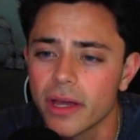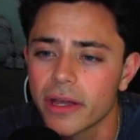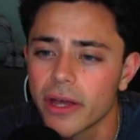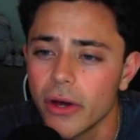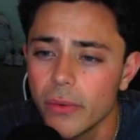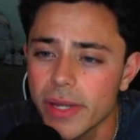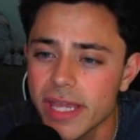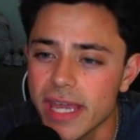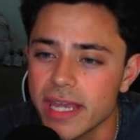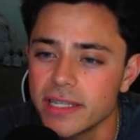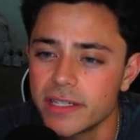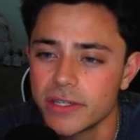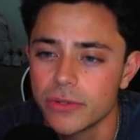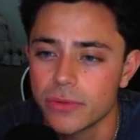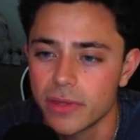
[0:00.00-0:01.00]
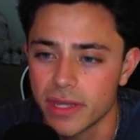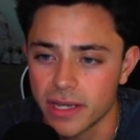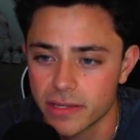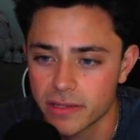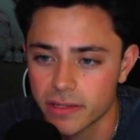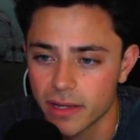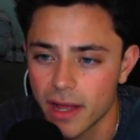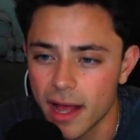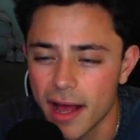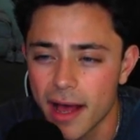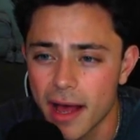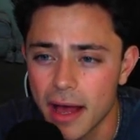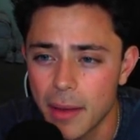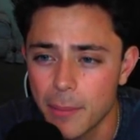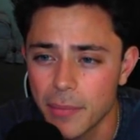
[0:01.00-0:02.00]
going into this,
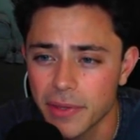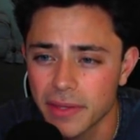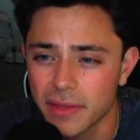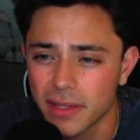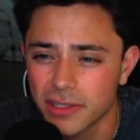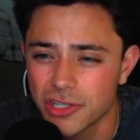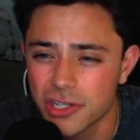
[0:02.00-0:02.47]
um, let's